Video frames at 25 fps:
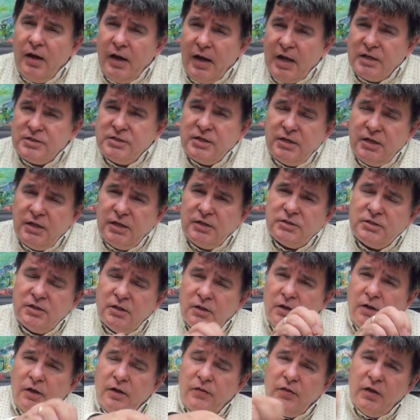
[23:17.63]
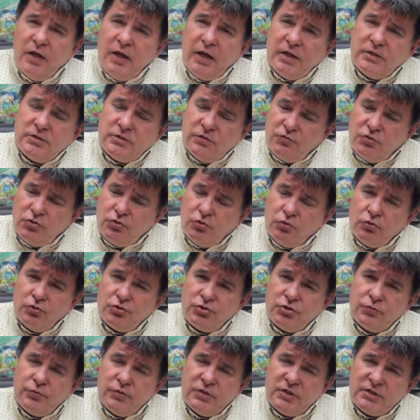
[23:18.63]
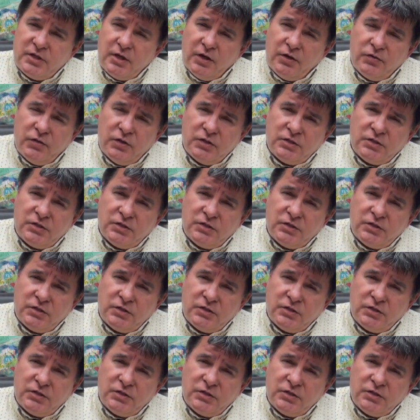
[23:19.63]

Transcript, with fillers: as it is in the case of Georgia with South